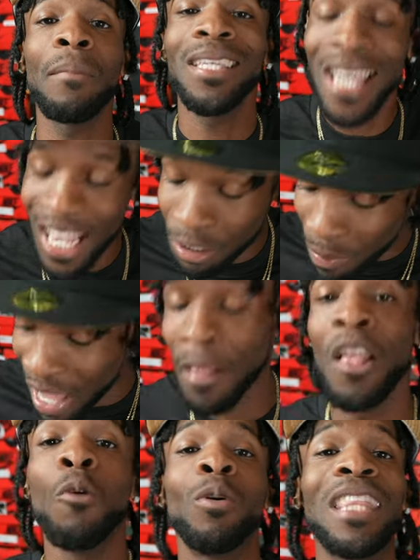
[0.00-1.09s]
But yes, man,
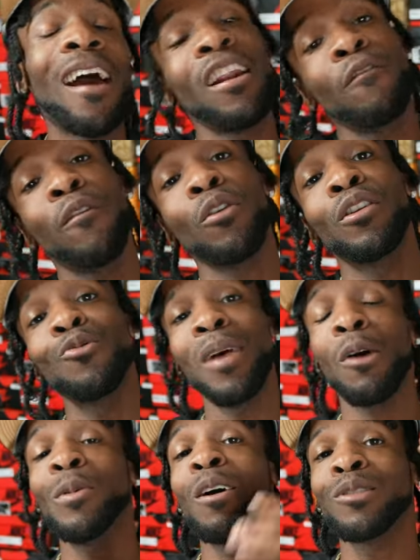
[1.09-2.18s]
without any further ado,
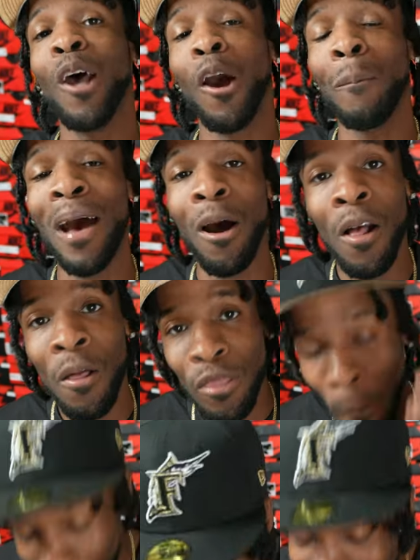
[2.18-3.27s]
man, we gonna talk about the
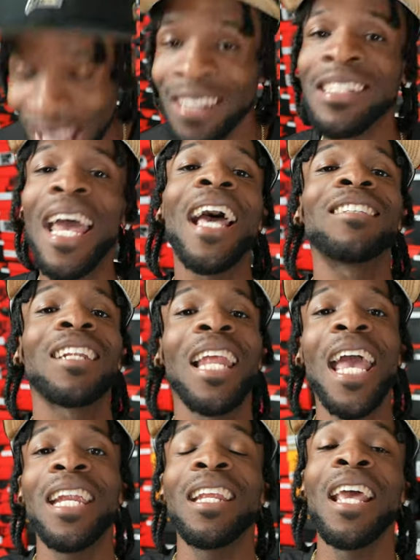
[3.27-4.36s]
package that has
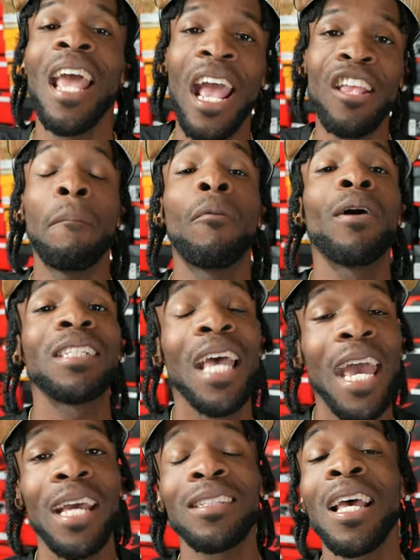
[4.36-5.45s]
landed in your boy's
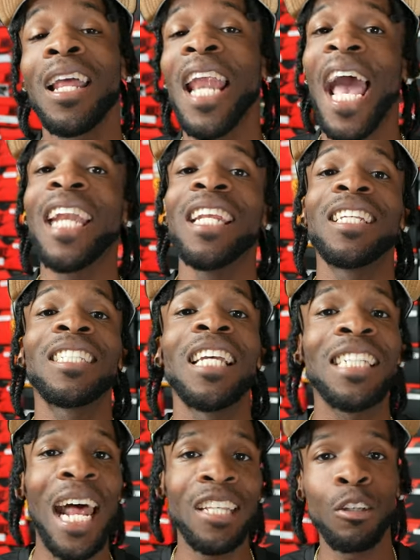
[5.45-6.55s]
hands. Like I did say,
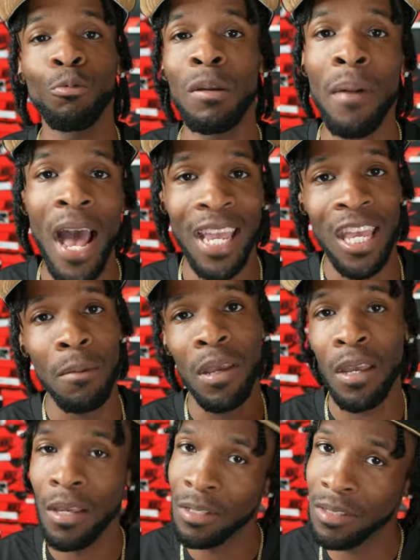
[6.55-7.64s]
shout out to Reebok,
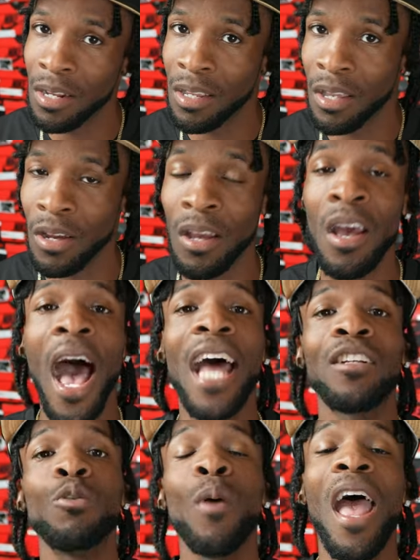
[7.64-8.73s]
Hibbett, City Gear. I
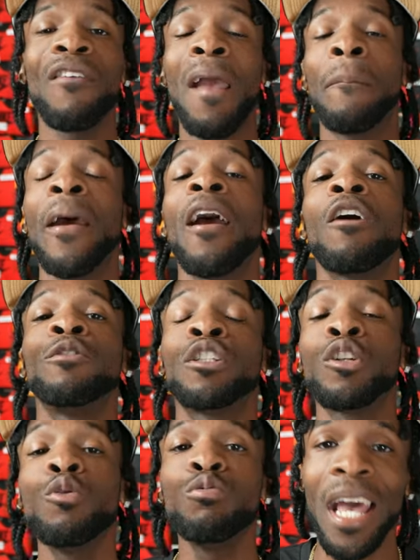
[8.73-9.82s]
do have a pair of
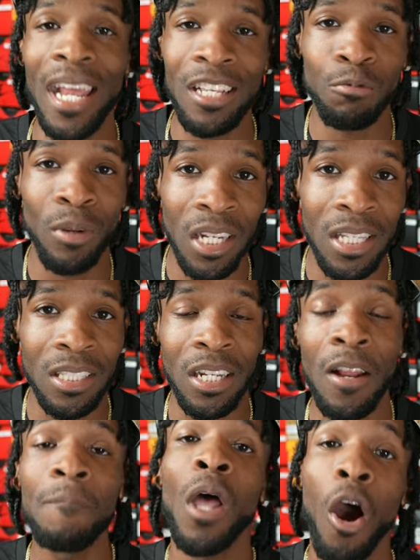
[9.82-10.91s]
shoes that is releasing
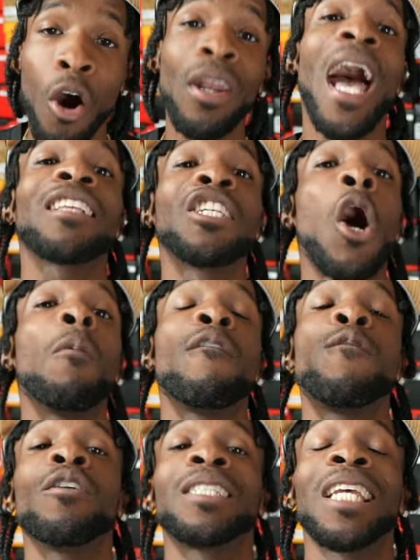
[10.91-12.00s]
on October
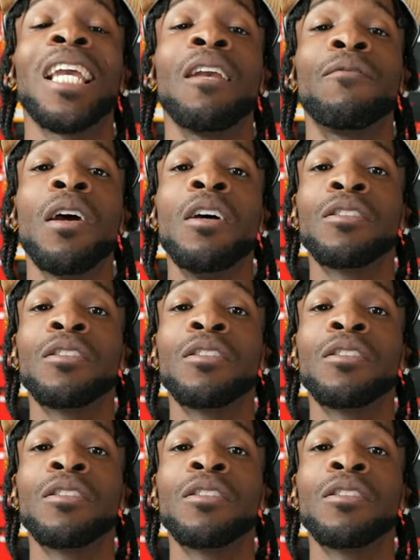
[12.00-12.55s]
14th.